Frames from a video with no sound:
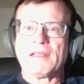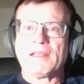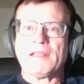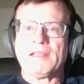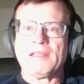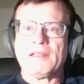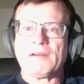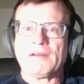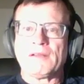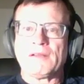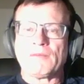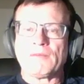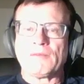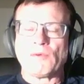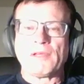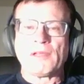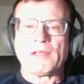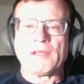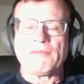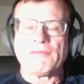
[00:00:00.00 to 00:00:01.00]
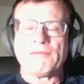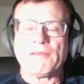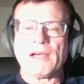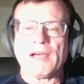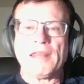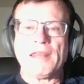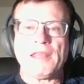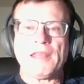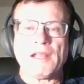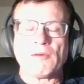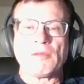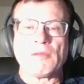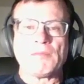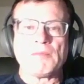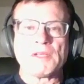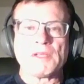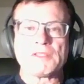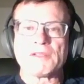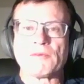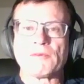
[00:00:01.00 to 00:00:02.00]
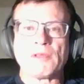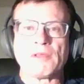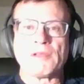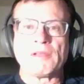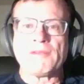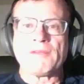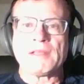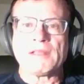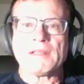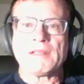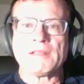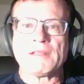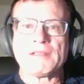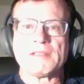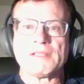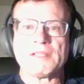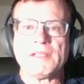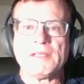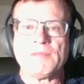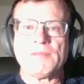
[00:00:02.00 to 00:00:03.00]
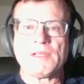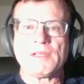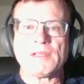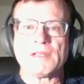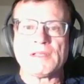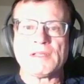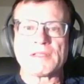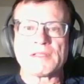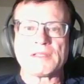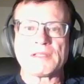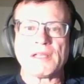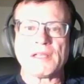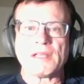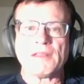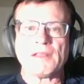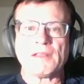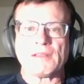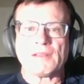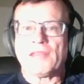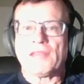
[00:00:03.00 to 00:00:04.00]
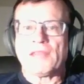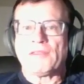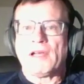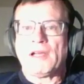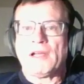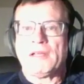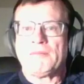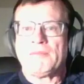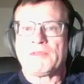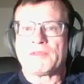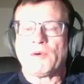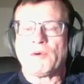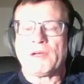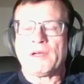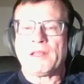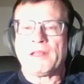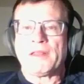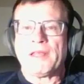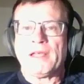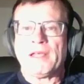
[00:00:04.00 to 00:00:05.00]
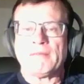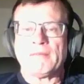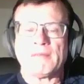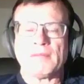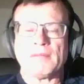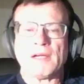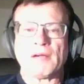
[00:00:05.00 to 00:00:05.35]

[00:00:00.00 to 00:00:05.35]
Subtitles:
I think it really must have really affected the team, because I think they thought him as one of them.